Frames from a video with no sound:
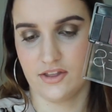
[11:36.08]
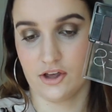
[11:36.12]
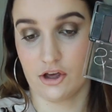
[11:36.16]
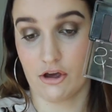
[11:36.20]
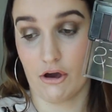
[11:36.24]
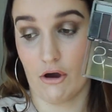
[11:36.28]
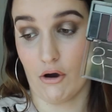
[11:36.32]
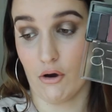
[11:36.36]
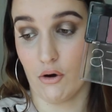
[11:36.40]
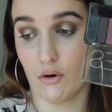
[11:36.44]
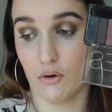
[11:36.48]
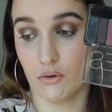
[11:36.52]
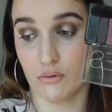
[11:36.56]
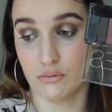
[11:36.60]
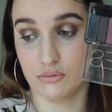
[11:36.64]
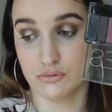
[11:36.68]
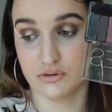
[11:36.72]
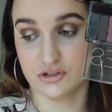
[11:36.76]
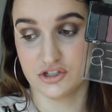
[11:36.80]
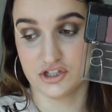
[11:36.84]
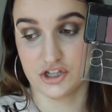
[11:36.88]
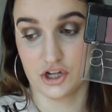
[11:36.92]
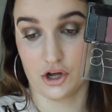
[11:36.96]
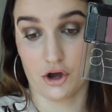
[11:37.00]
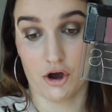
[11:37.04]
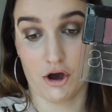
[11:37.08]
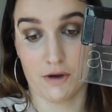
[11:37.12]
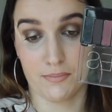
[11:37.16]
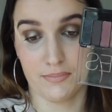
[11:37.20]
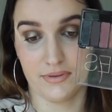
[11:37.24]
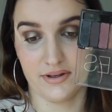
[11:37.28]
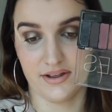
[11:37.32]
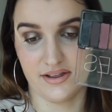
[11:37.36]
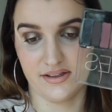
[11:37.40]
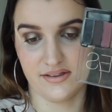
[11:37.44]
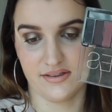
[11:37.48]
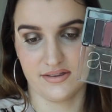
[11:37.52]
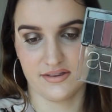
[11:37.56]
the golds, the
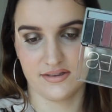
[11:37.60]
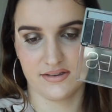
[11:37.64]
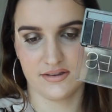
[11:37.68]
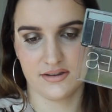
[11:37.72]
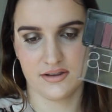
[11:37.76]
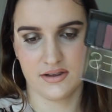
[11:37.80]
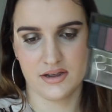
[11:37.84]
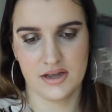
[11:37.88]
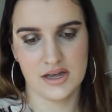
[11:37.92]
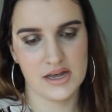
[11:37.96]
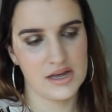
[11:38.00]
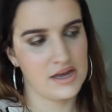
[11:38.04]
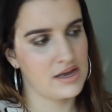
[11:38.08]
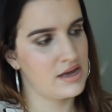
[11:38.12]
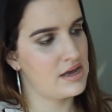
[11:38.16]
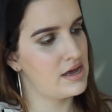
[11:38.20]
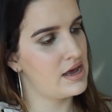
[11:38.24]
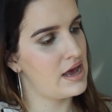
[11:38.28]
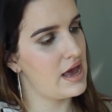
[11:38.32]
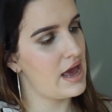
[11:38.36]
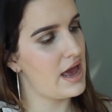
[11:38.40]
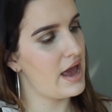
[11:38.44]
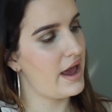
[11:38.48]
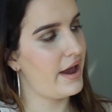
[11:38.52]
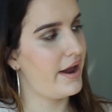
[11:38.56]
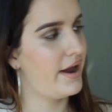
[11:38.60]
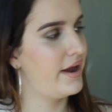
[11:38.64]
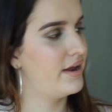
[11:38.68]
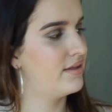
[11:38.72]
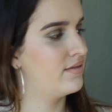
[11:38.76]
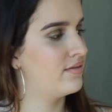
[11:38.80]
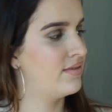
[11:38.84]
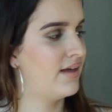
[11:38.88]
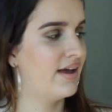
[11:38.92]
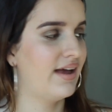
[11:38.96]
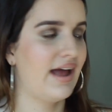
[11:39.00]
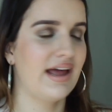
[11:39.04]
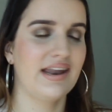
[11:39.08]
coppers.
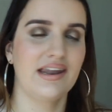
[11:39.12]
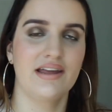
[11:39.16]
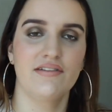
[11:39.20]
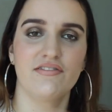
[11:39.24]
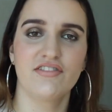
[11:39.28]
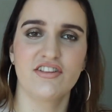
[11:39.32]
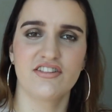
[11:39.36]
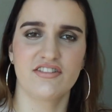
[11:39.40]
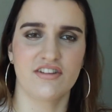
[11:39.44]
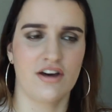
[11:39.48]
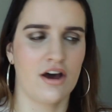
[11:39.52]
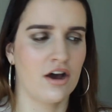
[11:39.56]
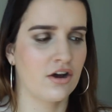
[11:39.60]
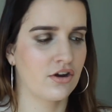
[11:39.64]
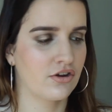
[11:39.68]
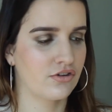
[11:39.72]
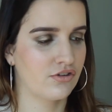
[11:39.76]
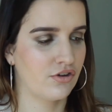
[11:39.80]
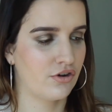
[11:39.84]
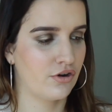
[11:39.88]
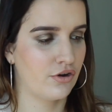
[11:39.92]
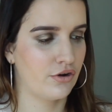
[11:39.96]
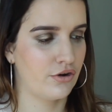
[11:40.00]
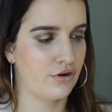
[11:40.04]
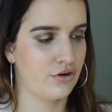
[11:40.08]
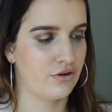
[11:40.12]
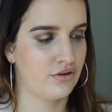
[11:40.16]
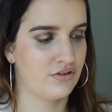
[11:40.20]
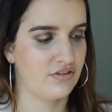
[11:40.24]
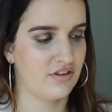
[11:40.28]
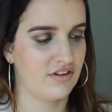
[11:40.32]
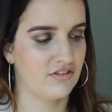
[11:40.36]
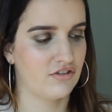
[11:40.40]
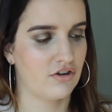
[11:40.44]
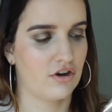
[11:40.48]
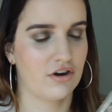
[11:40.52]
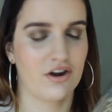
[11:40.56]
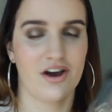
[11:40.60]
And I love the dark tones.
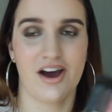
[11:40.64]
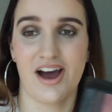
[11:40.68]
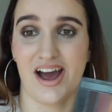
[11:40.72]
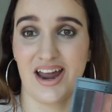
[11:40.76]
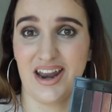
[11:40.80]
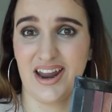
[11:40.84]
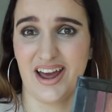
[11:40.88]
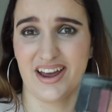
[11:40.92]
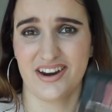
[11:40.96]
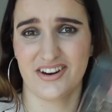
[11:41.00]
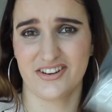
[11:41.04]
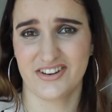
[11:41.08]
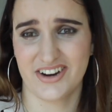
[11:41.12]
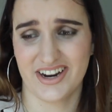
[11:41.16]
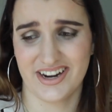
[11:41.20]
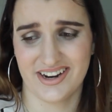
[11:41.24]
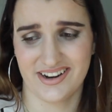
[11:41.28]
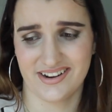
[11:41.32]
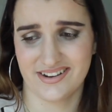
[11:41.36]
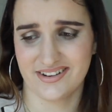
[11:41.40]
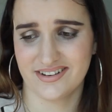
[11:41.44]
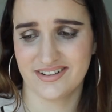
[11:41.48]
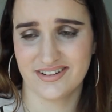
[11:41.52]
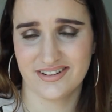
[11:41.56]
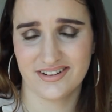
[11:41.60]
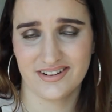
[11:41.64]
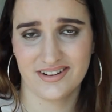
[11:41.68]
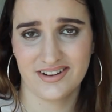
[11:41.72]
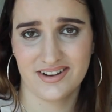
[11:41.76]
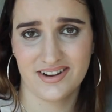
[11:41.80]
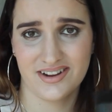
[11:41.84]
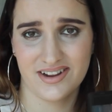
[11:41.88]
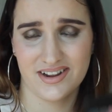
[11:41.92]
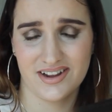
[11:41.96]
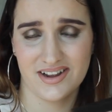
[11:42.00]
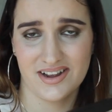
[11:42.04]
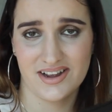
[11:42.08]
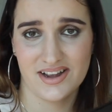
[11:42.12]
It's got a highlighter in it.
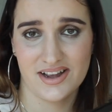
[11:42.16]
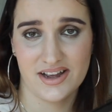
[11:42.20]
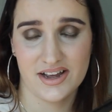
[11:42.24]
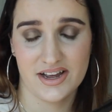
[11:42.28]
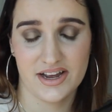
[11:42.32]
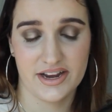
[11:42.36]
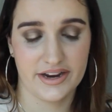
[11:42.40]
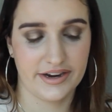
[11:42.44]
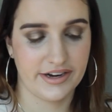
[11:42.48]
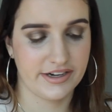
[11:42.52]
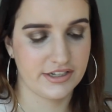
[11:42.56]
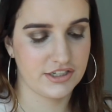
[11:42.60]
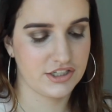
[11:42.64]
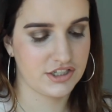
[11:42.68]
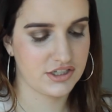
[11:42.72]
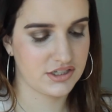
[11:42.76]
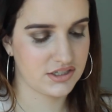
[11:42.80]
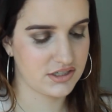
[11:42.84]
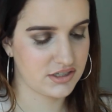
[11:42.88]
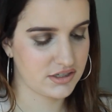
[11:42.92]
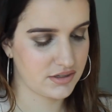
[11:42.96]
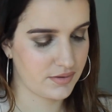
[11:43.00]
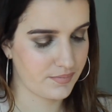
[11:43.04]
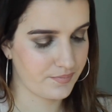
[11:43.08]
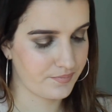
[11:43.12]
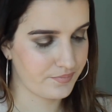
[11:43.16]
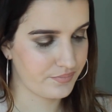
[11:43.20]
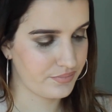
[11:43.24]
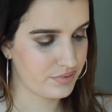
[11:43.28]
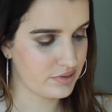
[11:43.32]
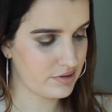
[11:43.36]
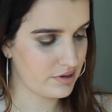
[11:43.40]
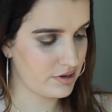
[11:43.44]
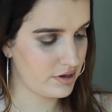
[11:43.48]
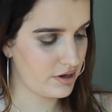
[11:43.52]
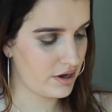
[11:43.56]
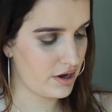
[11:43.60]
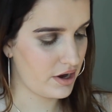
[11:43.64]
It's
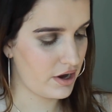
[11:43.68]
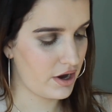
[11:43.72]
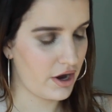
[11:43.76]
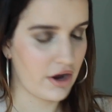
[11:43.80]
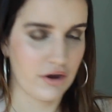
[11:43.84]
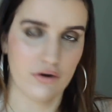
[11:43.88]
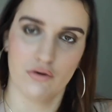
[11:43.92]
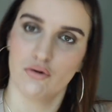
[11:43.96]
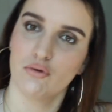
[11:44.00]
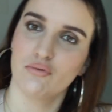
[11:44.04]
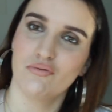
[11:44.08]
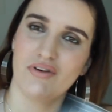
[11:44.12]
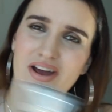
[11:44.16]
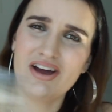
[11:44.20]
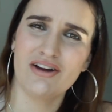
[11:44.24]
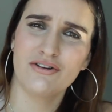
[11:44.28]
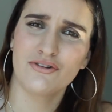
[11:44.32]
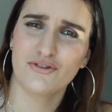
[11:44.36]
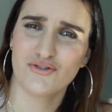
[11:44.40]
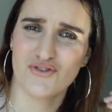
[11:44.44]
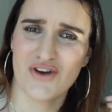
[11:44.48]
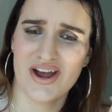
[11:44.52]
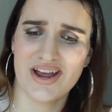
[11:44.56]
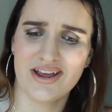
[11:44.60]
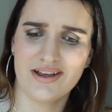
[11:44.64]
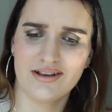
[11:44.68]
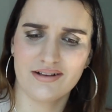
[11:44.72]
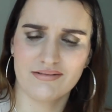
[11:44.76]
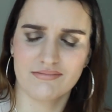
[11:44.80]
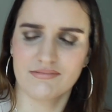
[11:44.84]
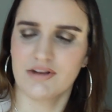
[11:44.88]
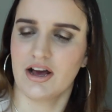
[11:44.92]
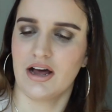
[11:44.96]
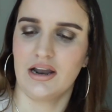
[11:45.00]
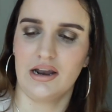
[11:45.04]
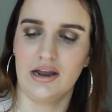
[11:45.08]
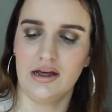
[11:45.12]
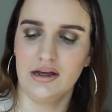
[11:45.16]
an all-round great
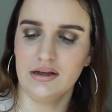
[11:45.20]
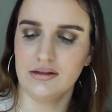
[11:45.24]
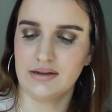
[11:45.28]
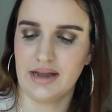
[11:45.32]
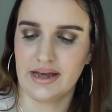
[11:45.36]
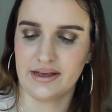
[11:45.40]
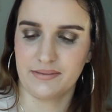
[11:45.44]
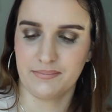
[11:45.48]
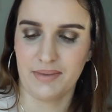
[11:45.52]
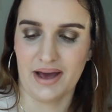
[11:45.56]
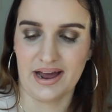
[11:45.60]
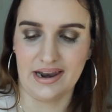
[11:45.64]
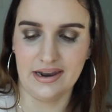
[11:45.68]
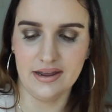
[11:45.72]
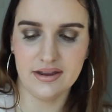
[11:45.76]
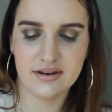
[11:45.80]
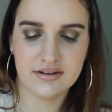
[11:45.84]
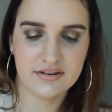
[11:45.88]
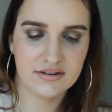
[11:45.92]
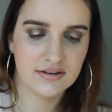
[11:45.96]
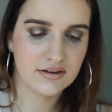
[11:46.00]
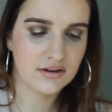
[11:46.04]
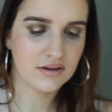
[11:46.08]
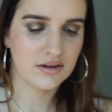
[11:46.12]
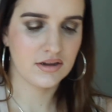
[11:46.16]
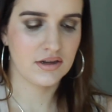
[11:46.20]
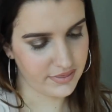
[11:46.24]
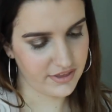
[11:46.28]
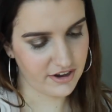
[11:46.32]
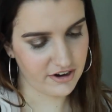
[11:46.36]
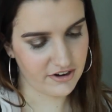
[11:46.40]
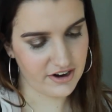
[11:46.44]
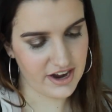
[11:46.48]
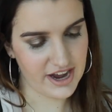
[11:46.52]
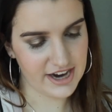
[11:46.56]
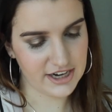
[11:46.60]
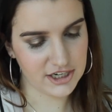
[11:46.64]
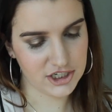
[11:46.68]
colour, like palette.
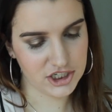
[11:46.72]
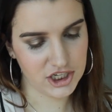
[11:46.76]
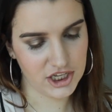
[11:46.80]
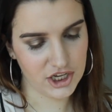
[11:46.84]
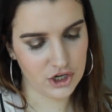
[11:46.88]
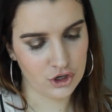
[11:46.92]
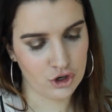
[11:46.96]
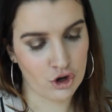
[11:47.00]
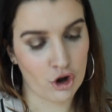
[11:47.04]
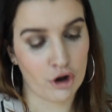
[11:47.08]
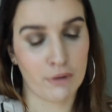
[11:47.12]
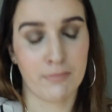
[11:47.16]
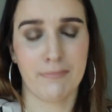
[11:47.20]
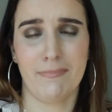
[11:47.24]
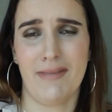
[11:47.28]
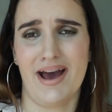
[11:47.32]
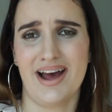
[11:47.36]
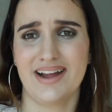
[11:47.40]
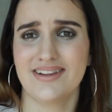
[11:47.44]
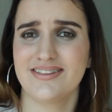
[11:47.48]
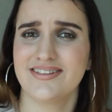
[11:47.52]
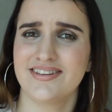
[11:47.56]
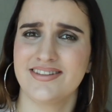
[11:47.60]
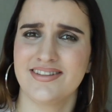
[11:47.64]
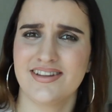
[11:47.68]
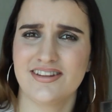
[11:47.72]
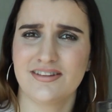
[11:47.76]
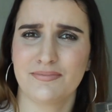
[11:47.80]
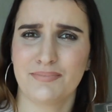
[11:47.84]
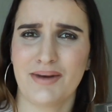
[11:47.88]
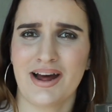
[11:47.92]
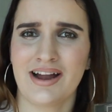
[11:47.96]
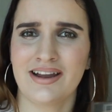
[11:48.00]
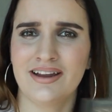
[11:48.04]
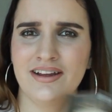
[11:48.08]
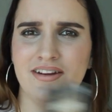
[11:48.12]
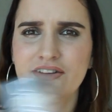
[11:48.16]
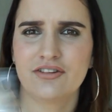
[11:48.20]
There are actually no mattes in this
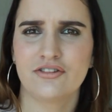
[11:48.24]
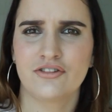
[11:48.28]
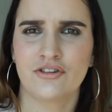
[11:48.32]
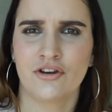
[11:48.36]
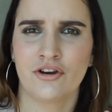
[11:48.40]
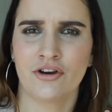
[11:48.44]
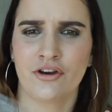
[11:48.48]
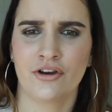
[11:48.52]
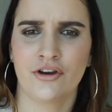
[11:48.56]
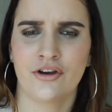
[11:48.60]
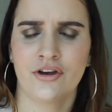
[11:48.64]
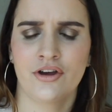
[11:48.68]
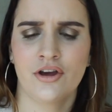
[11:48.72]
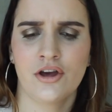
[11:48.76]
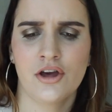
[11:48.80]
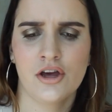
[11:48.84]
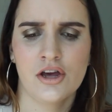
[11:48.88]
palette, so